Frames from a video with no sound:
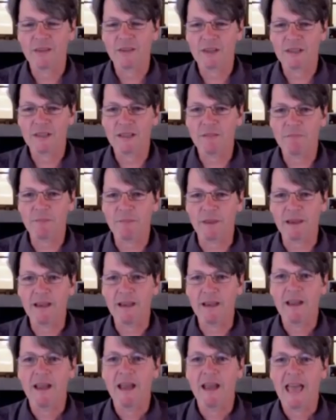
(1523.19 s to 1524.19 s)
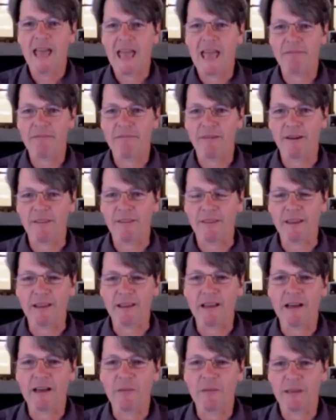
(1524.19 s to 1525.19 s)
It's just simply
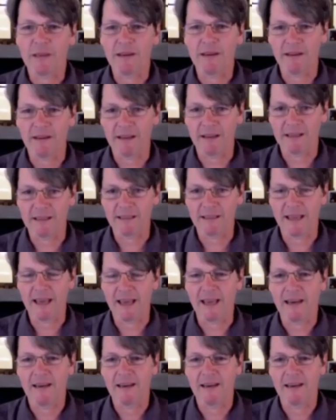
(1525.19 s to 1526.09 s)
everything appearing as